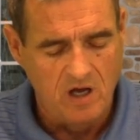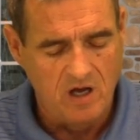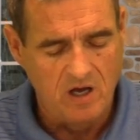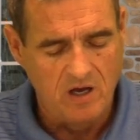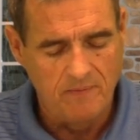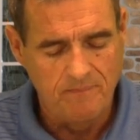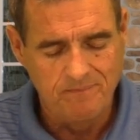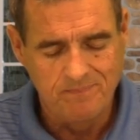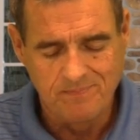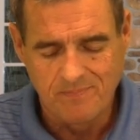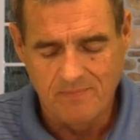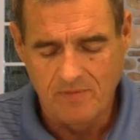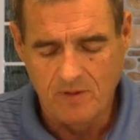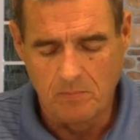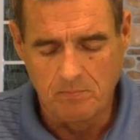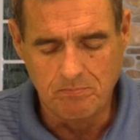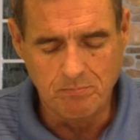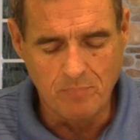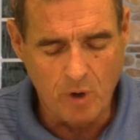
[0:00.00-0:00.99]
um,
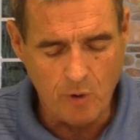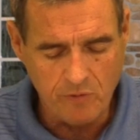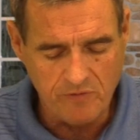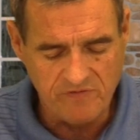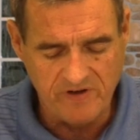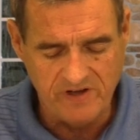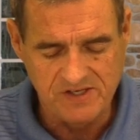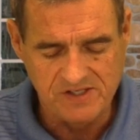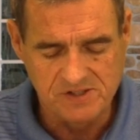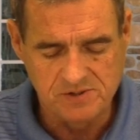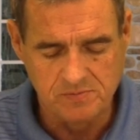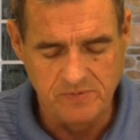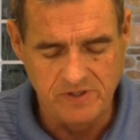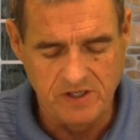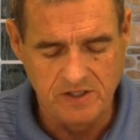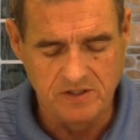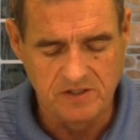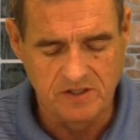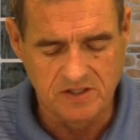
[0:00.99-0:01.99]
motivates
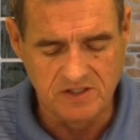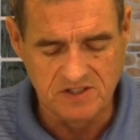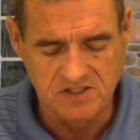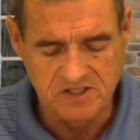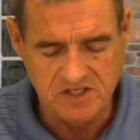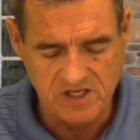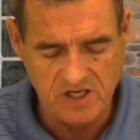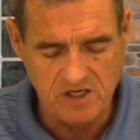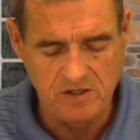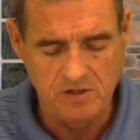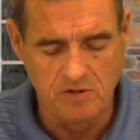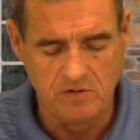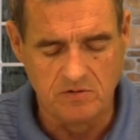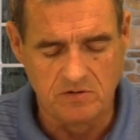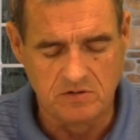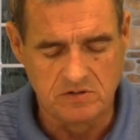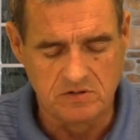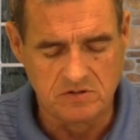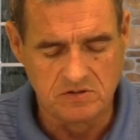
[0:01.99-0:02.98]
me to
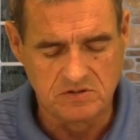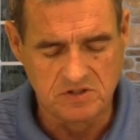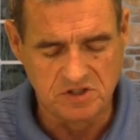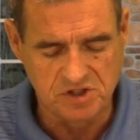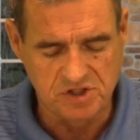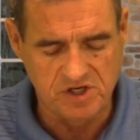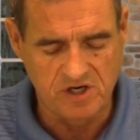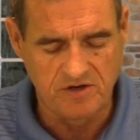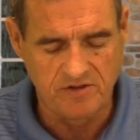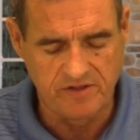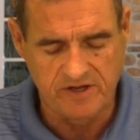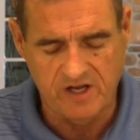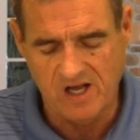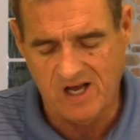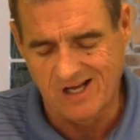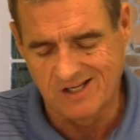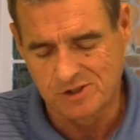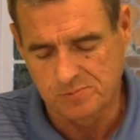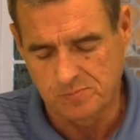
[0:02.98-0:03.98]
continue to share the
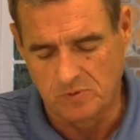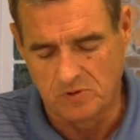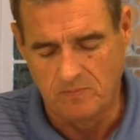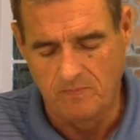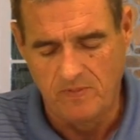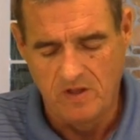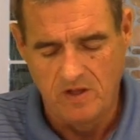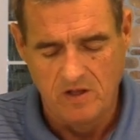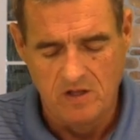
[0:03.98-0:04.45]
gospel.